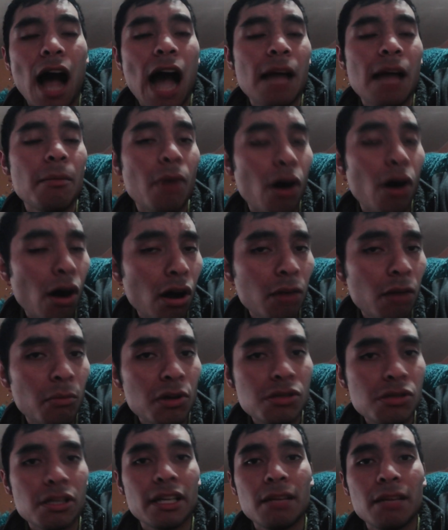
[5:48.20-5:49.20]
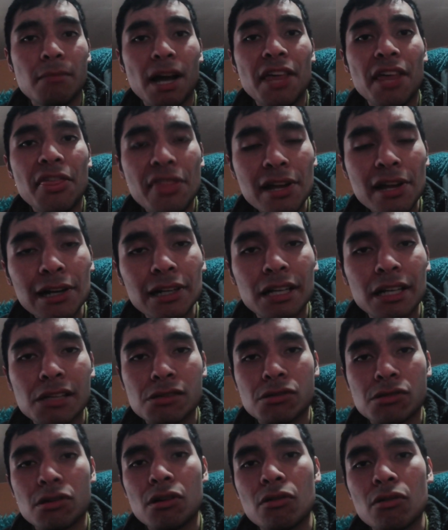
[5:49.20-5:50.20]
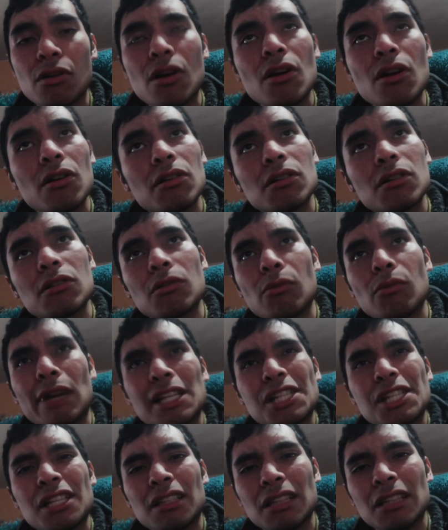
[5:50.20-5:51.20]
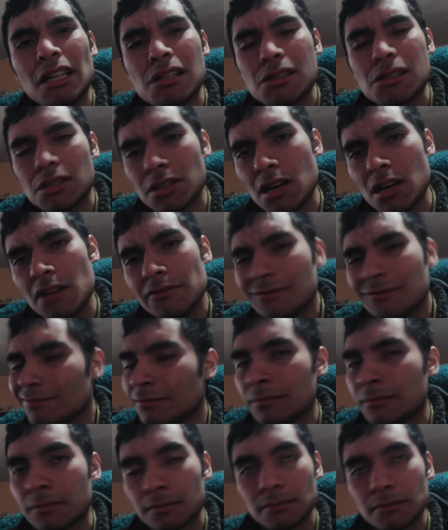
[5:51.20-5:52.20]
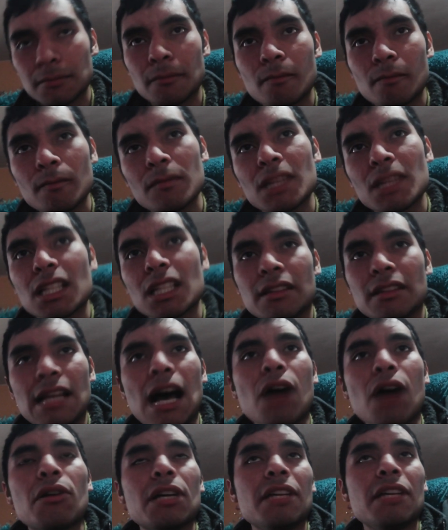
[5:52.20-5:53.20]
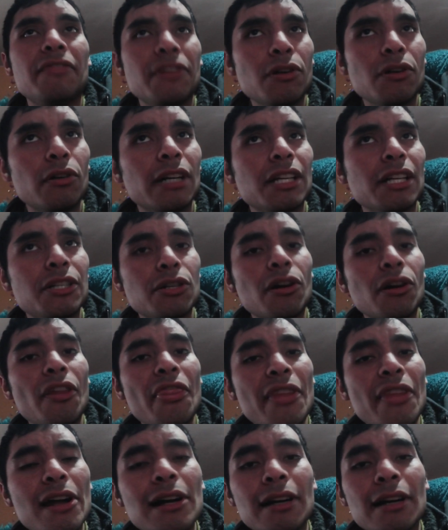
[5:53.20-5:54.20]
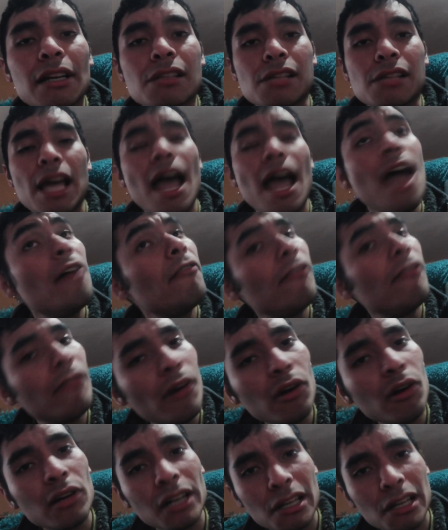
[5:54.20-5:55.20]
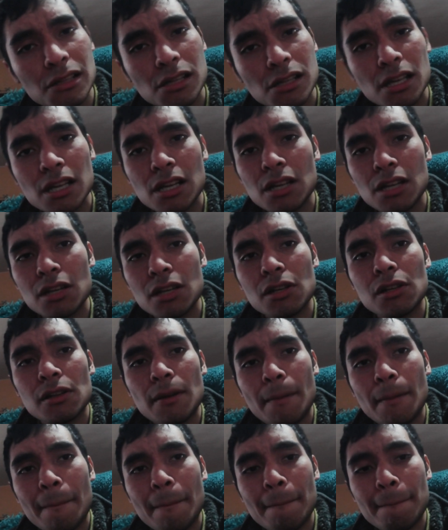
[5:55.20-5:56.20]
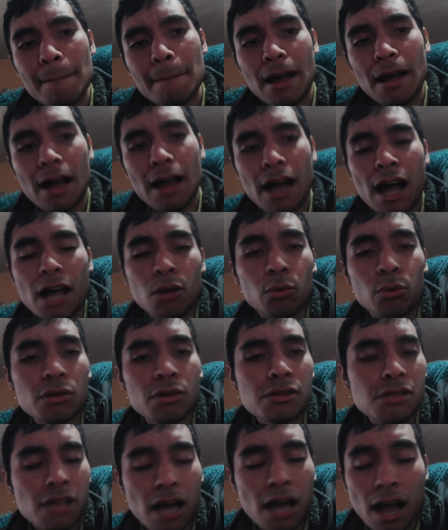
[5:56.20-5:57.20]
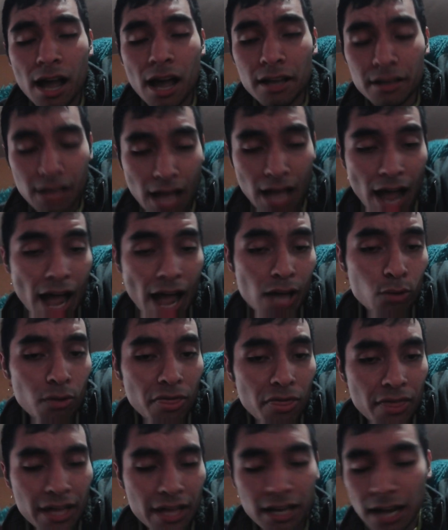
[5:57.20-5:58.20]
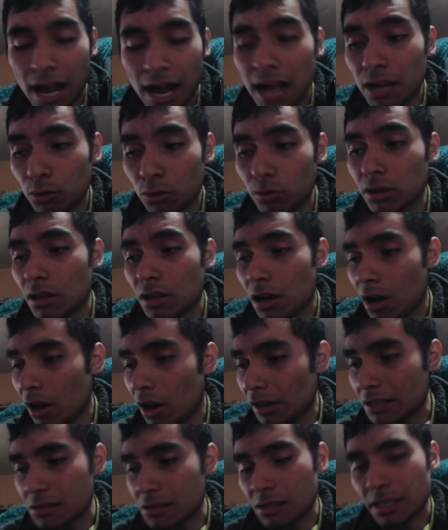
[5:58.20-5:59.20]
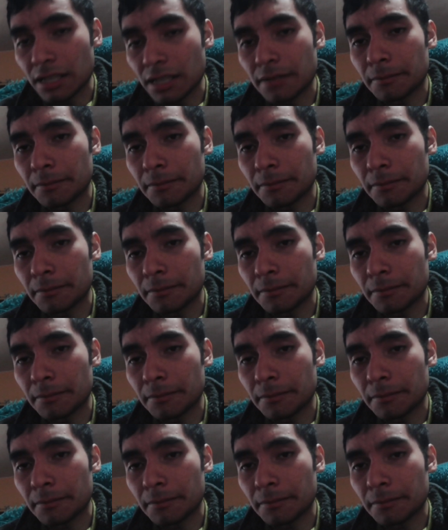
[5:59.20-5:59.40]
almost in my 30s, so watching this stuff. Now, if you're in your 30s and 40s, I would honestly